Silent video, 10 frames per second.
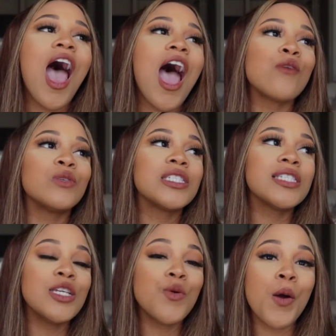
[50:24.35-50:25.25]
I will
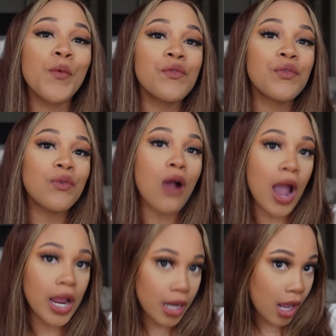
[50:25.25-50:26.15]
see you on
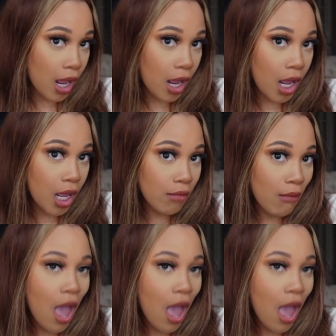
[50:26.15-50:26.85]
Friday.